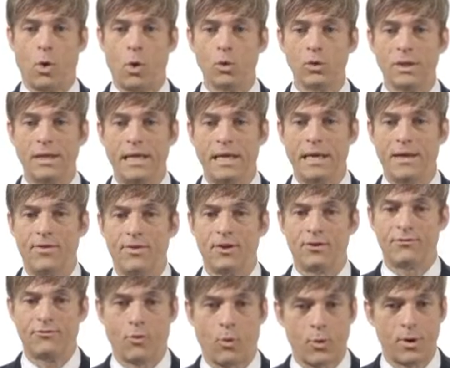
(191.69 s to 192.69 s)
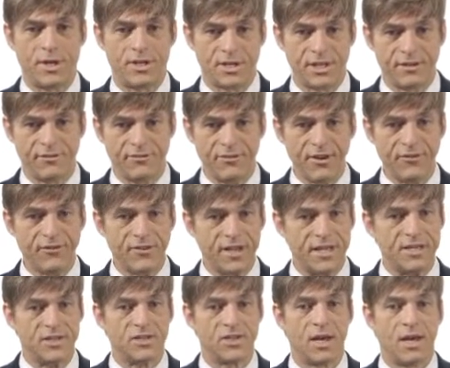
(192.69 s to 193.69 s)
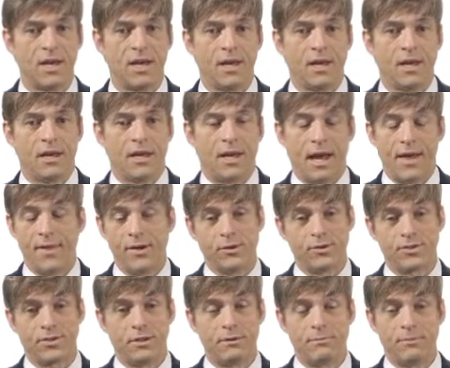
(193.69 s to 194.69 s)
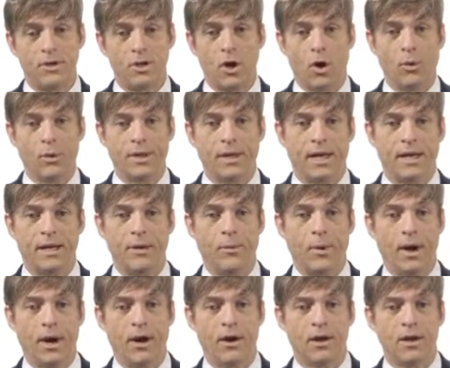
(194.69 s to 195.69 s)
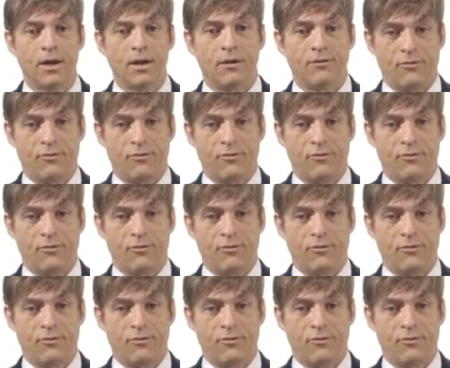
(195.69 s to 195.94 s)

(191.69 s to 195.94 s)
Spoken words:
only in their 40s and 50s, and they don't seem to be going anywhere.